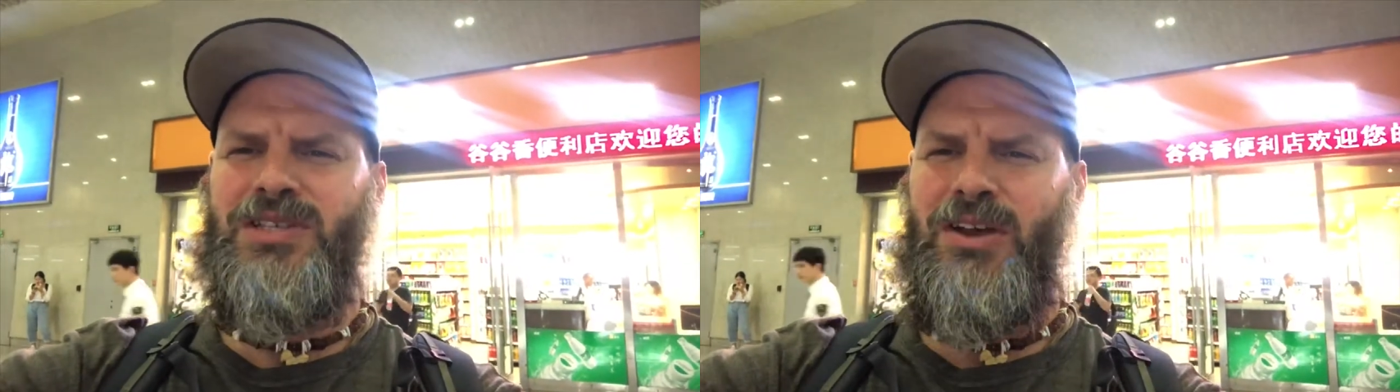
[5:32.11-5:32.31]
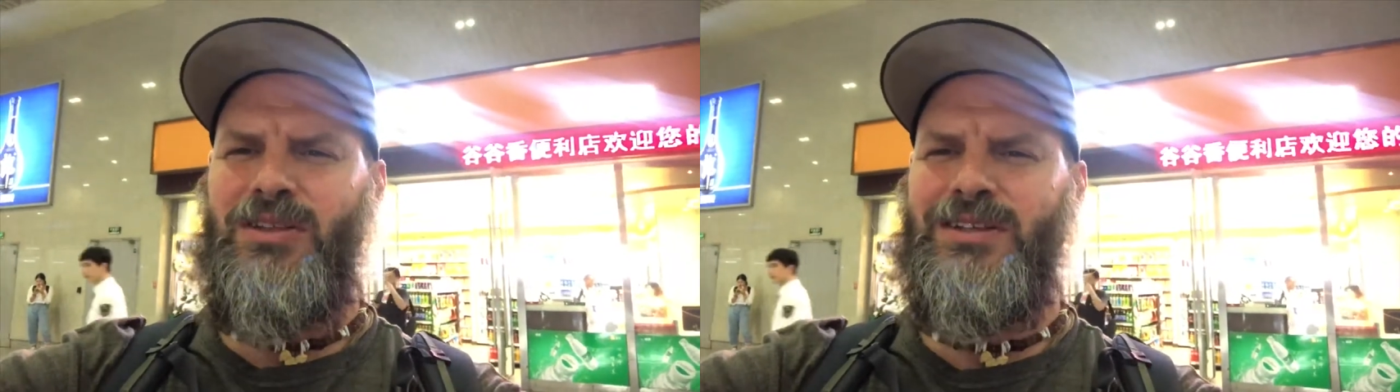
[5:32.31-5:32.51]

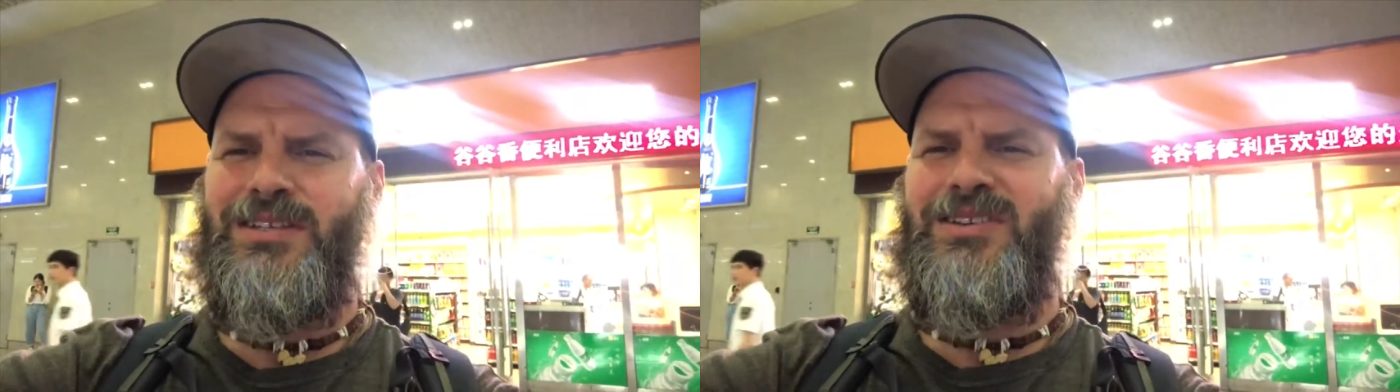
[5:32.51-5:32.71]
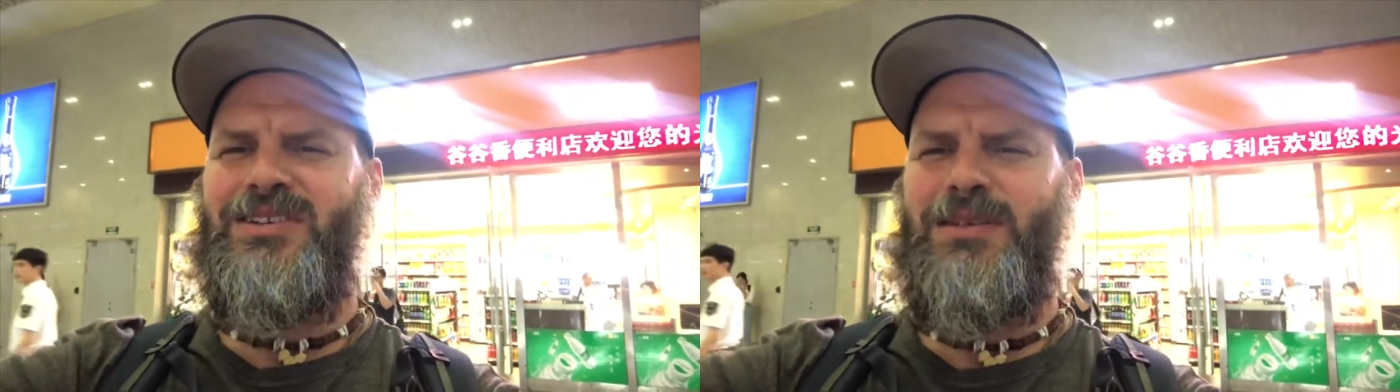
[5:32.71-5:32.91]
so
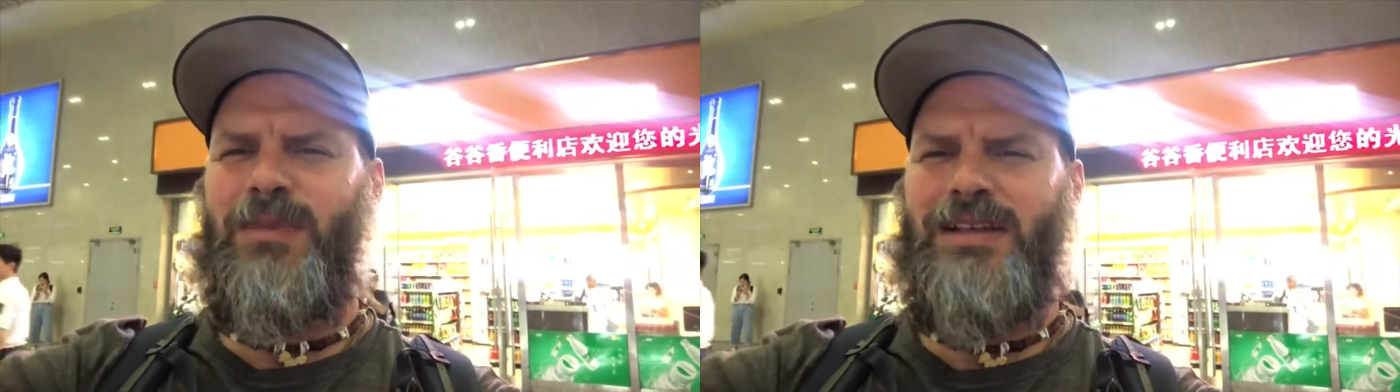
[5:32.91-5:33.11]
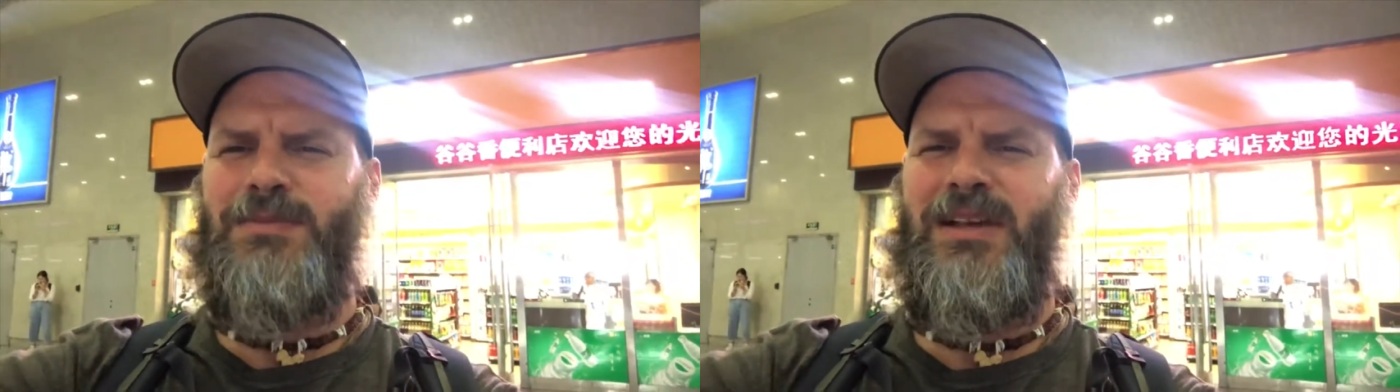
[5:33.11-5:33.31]
there's some
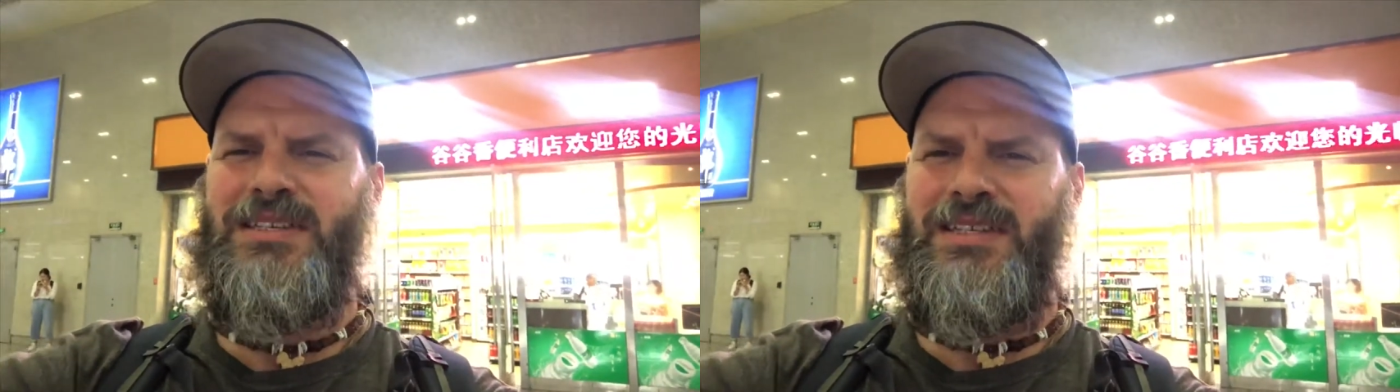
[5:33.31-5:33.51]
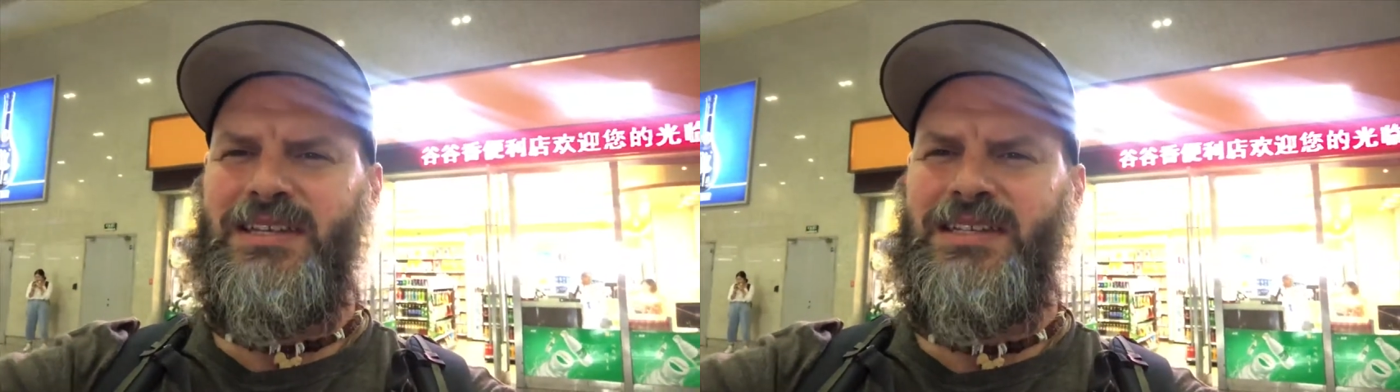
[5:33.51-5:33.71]
nice
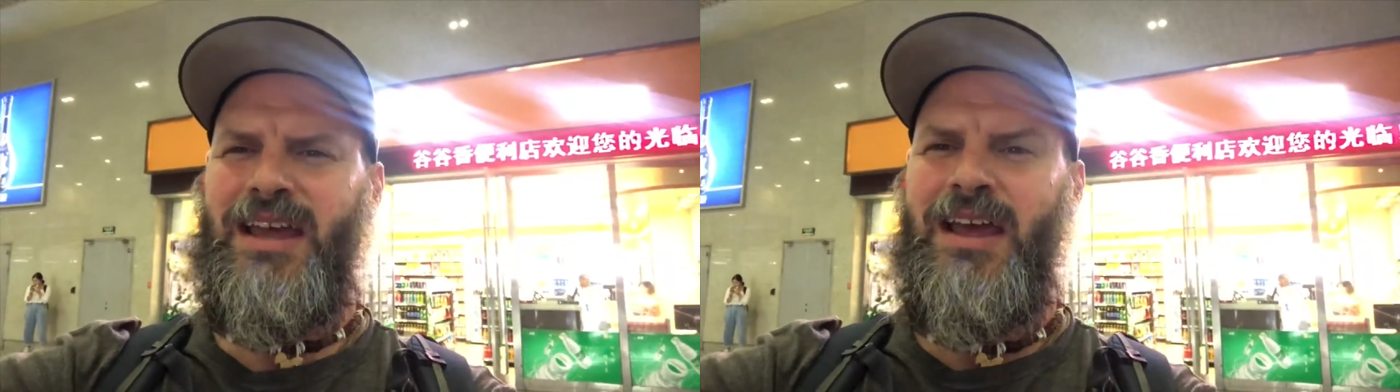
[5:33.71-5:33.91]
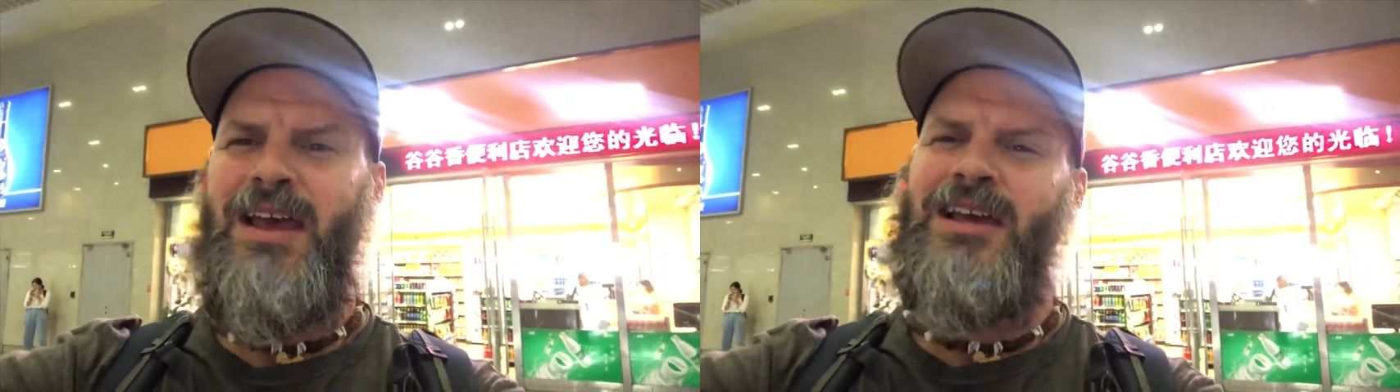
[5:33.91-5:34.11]
places to
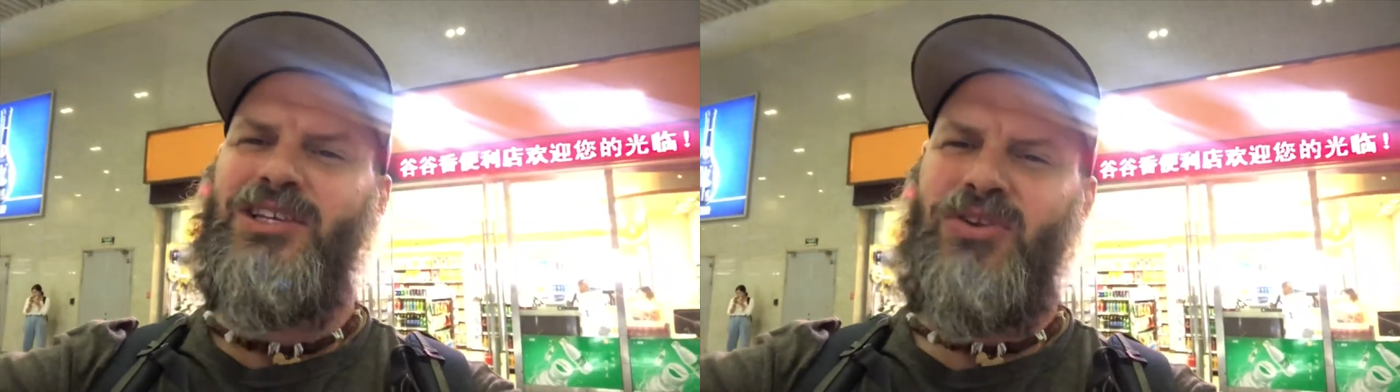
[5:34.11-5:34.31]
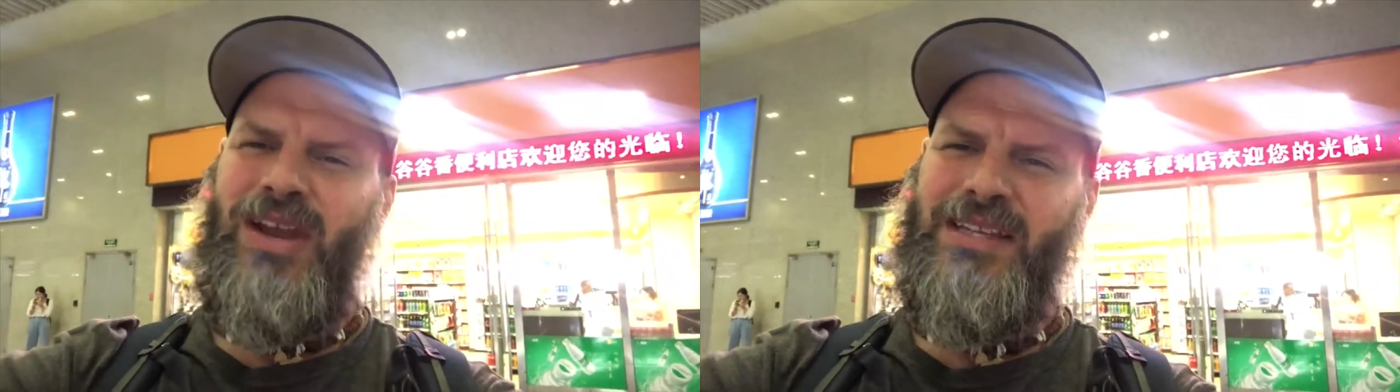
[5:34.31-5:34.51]
sit.
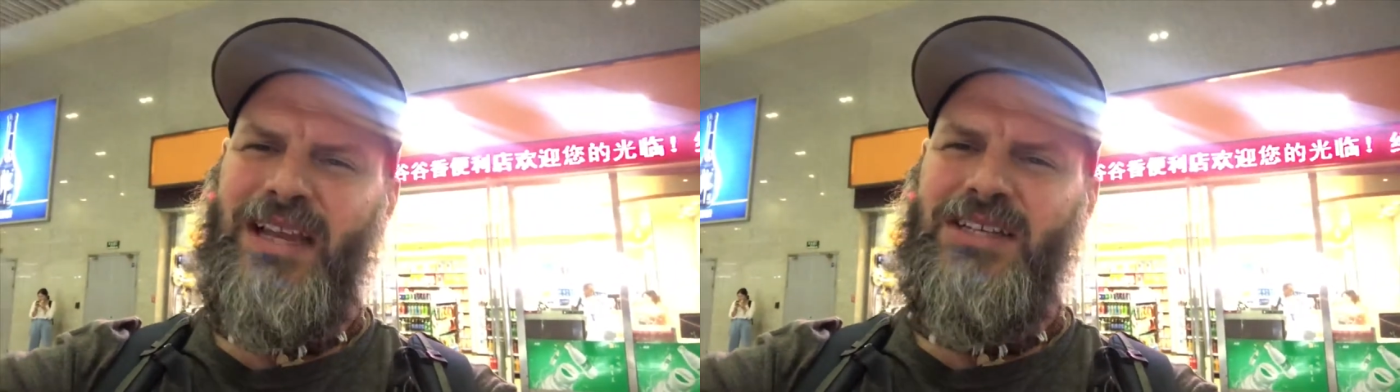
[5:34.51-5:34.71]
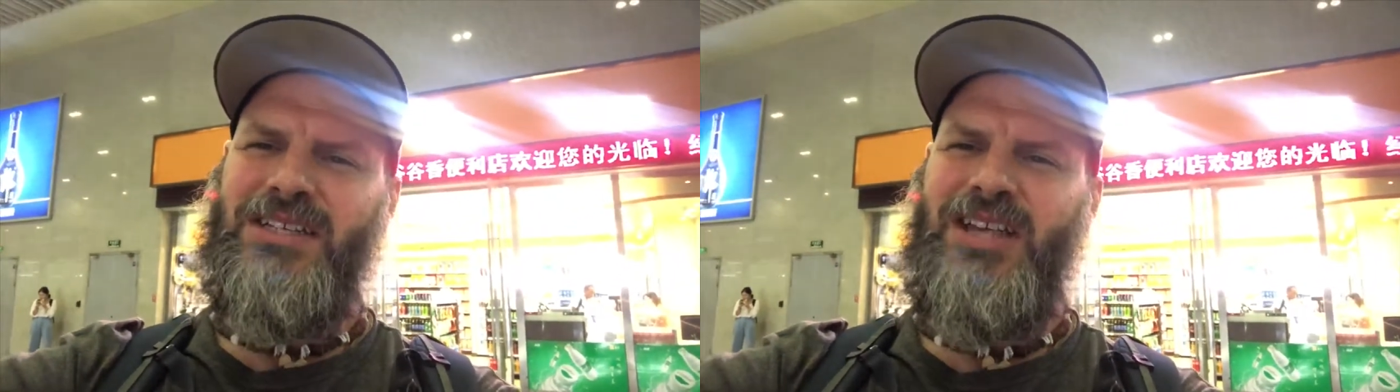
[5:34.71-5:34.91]
Train
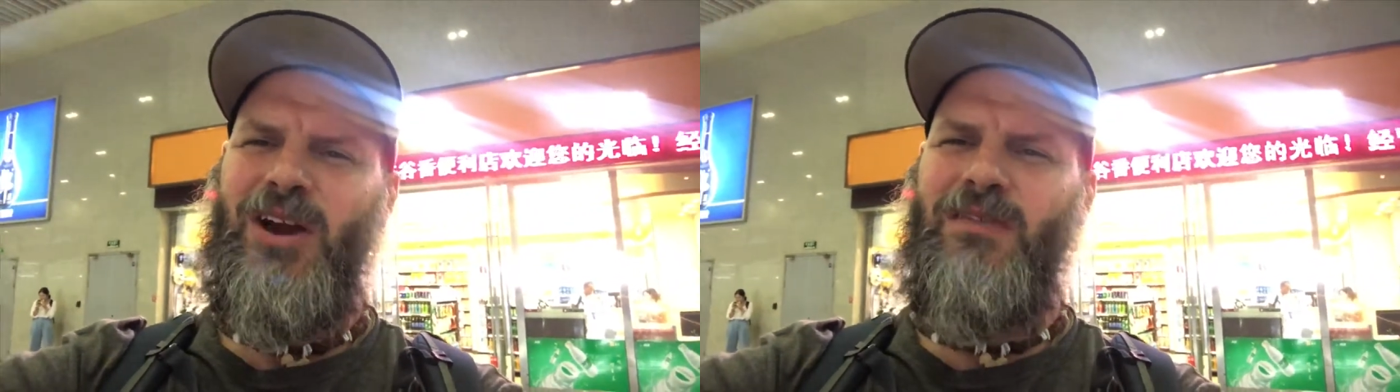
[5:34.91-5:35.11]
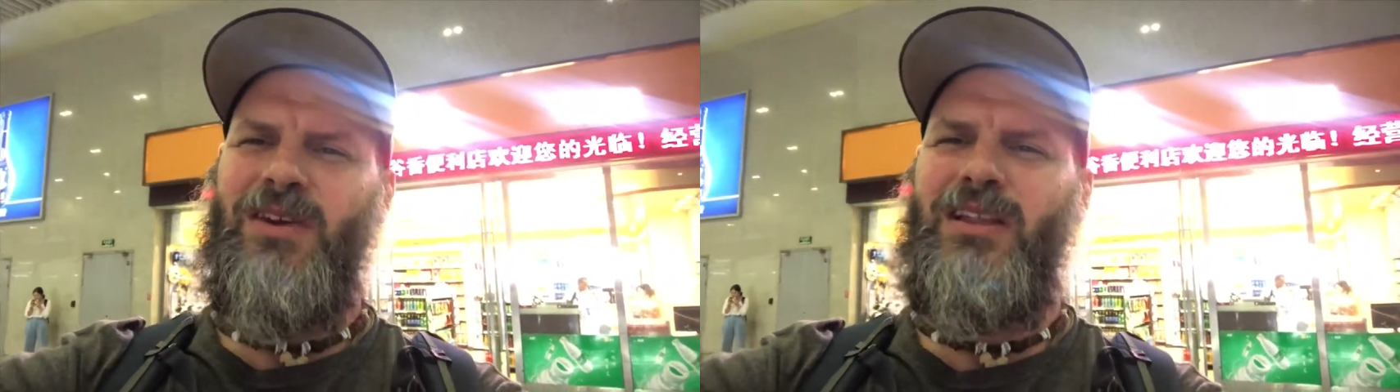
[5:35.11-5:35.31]
stations,
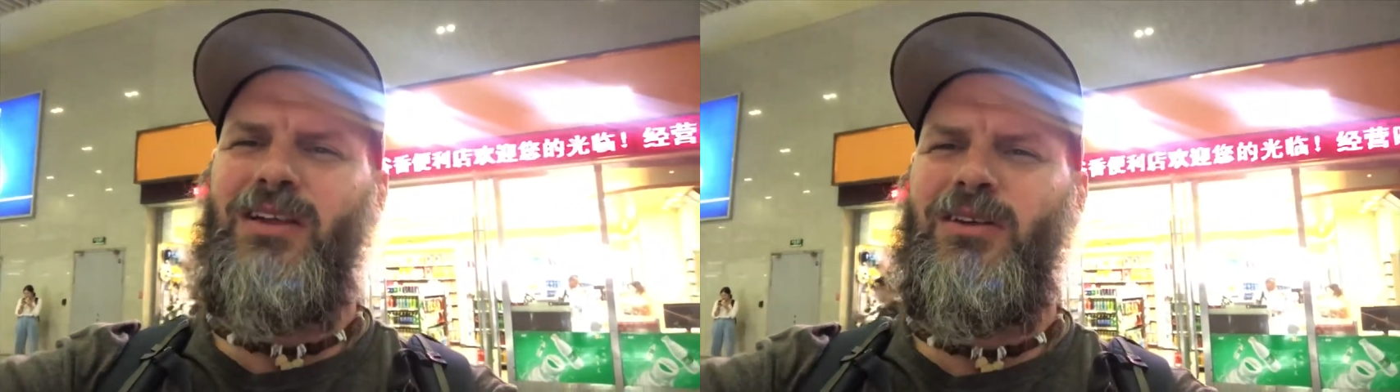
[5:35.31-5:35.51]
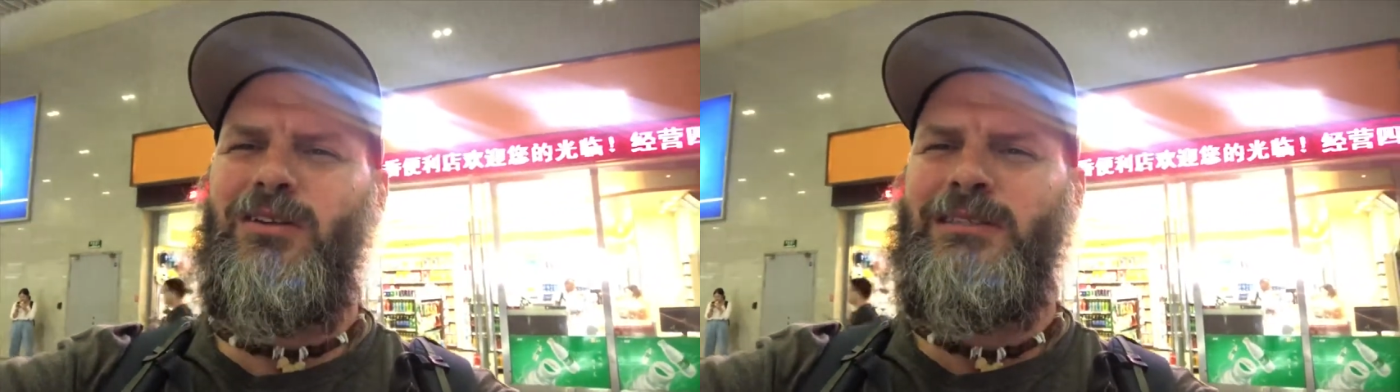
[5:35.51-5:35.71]
however, are a
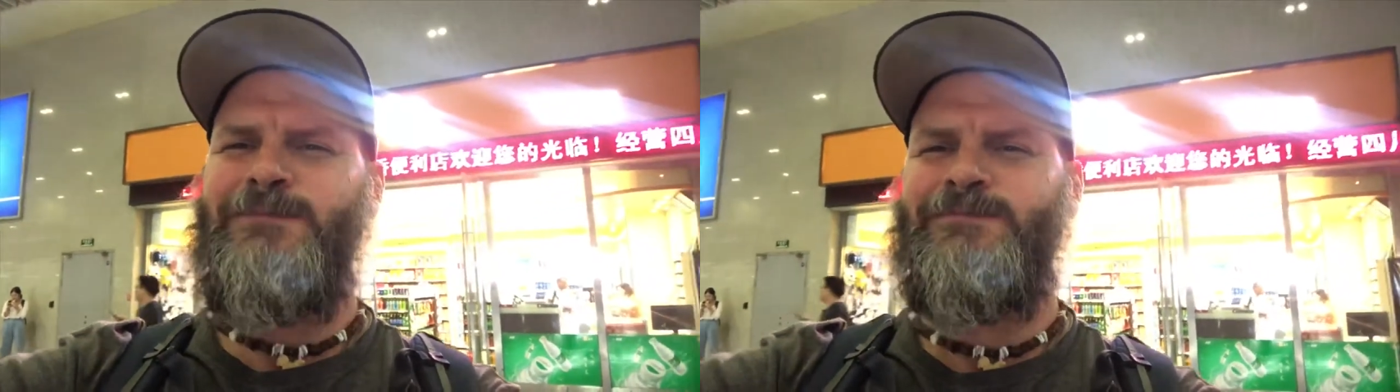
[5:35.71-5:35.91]
little